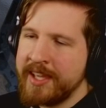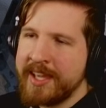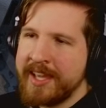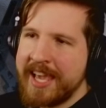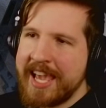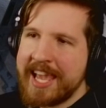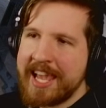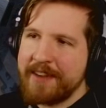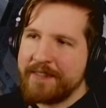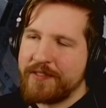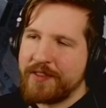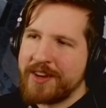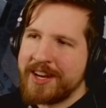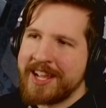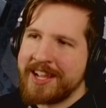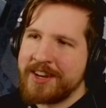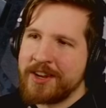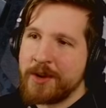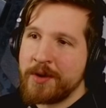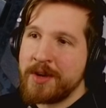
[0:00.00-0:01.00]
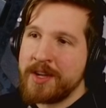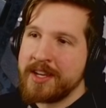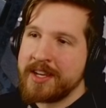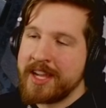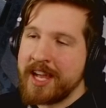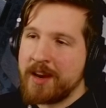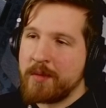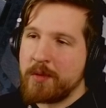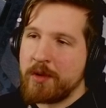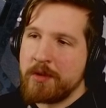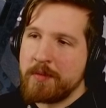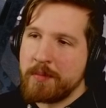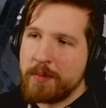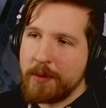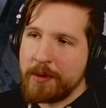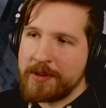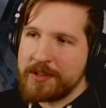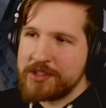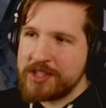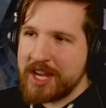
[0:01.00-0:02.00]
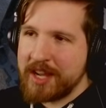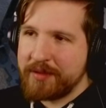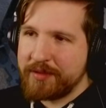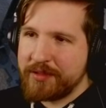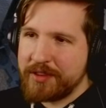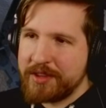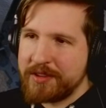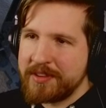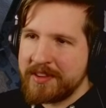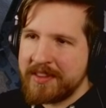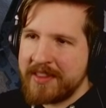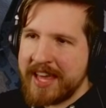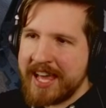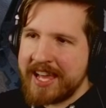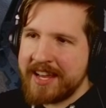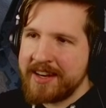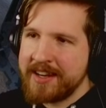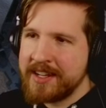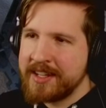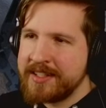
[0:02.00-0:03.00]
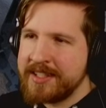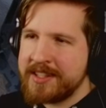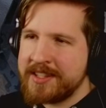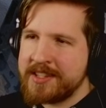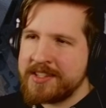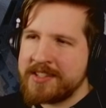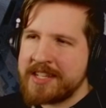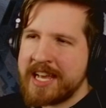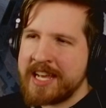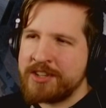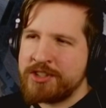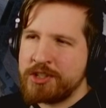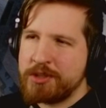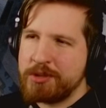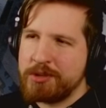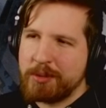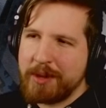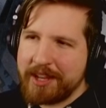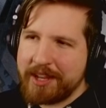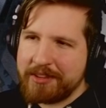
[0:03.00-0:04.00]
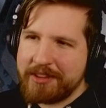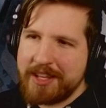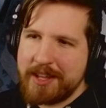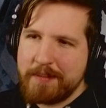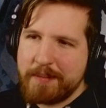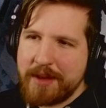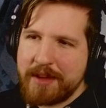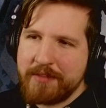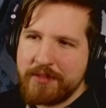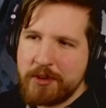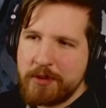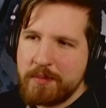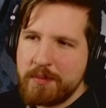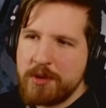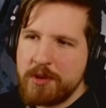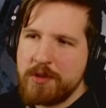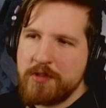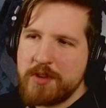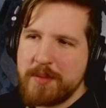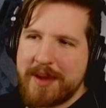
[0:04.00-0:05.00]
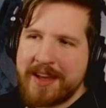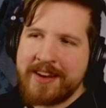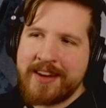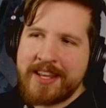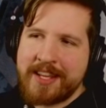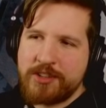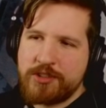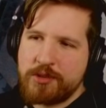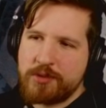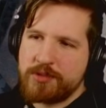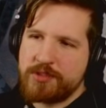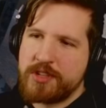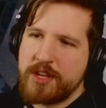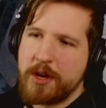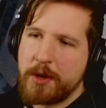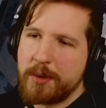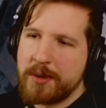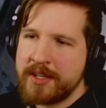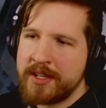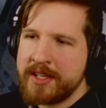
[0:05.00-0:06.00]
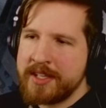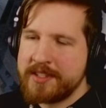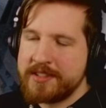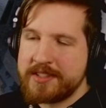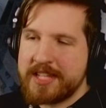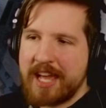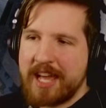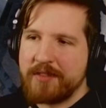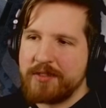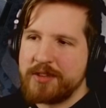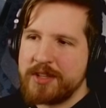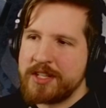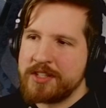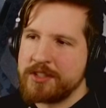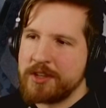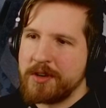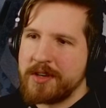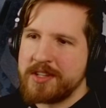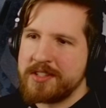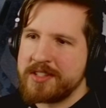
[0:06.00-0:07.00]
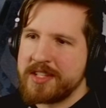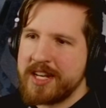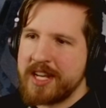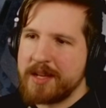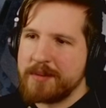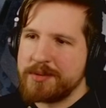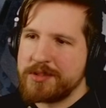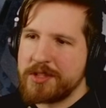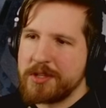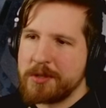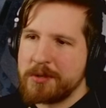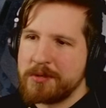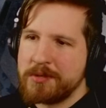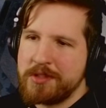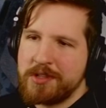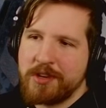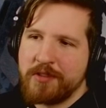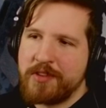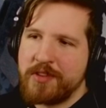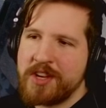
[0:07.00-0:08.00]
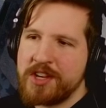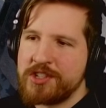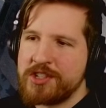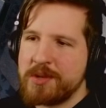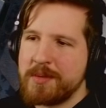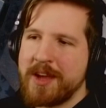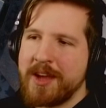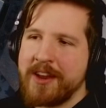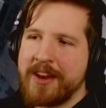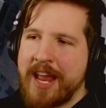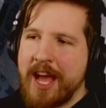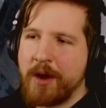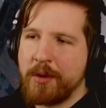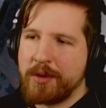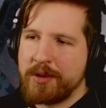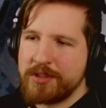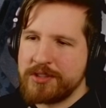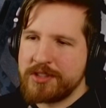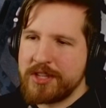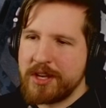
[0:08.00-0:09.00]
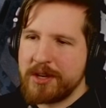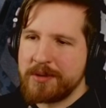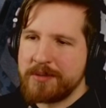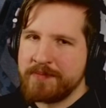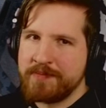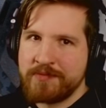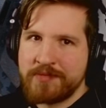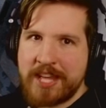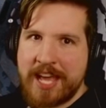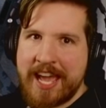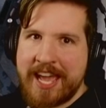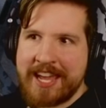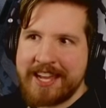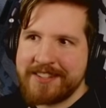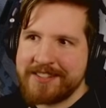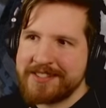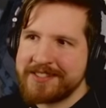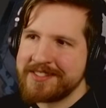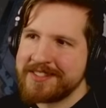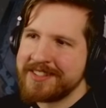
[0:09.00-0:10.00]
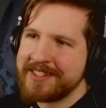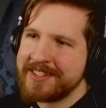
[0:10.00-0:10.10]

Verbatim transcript: Hey, Fernando, got a more important job for you than that. Need the statue directly above you moved about an inch or so. Scaffolding's already set up, so you'll finish in about an hour or so. Thanks.